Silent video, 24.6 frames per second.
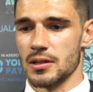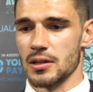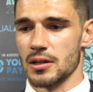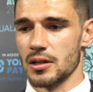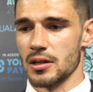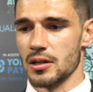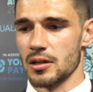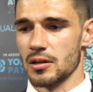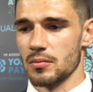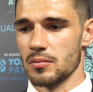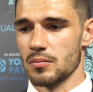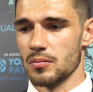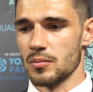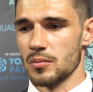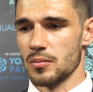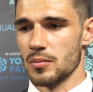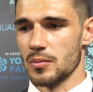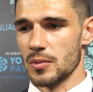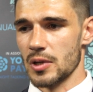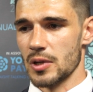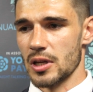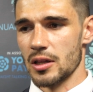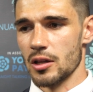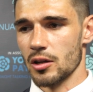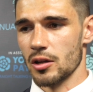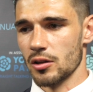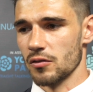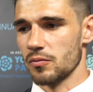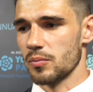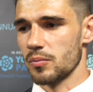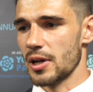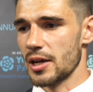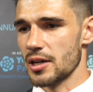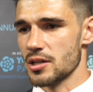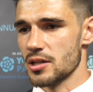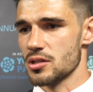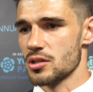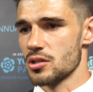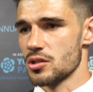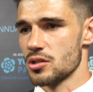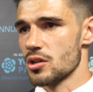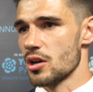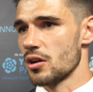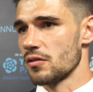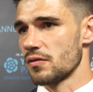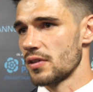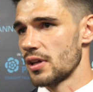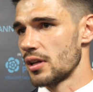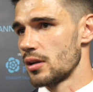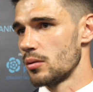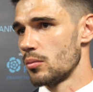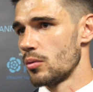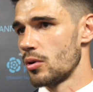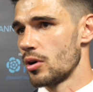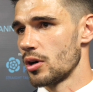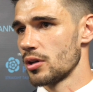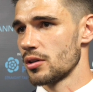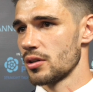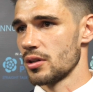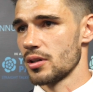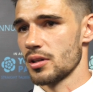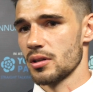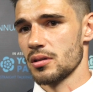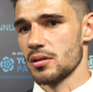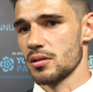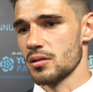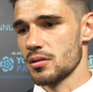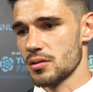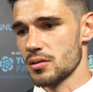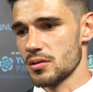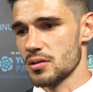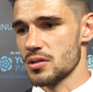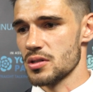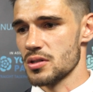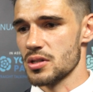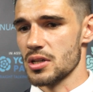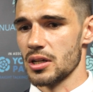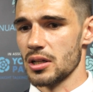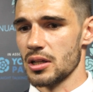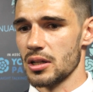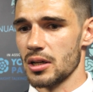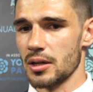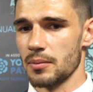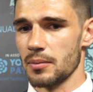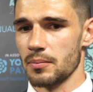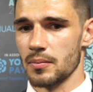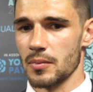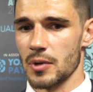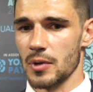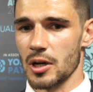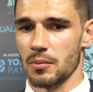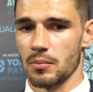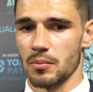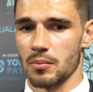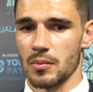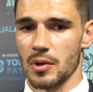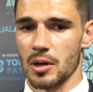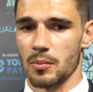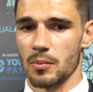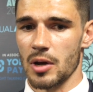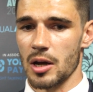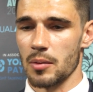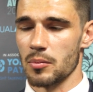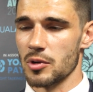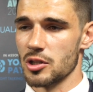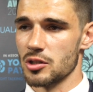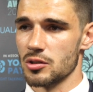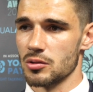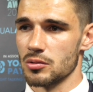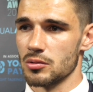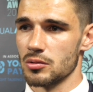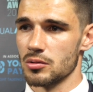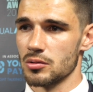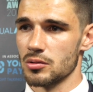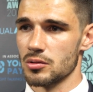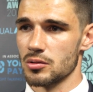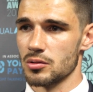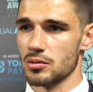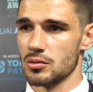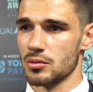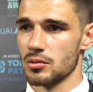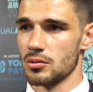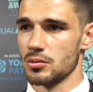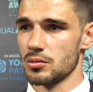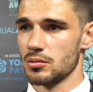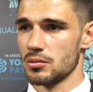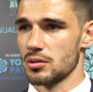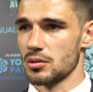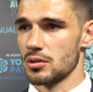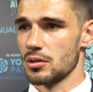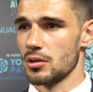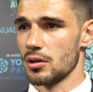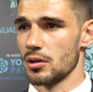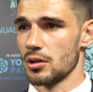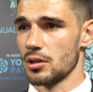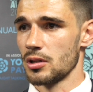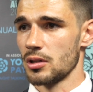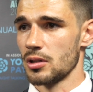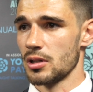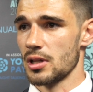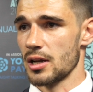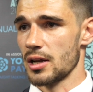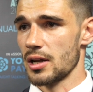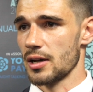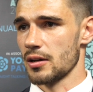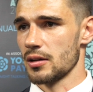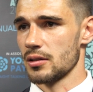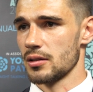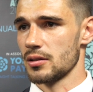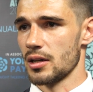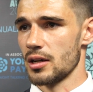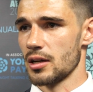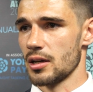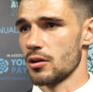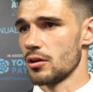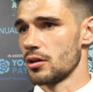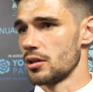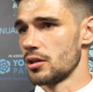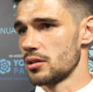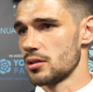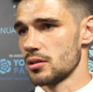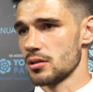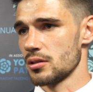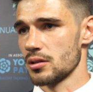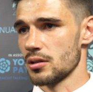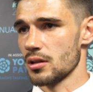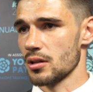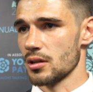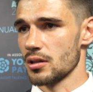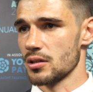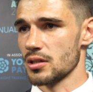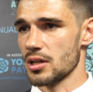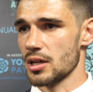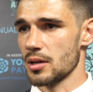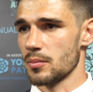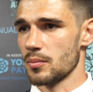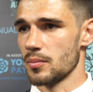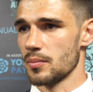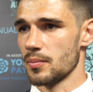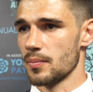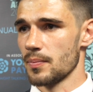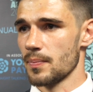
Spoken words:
a lot of players deserve that award. And still, I'm happy to got it, that I got it another time.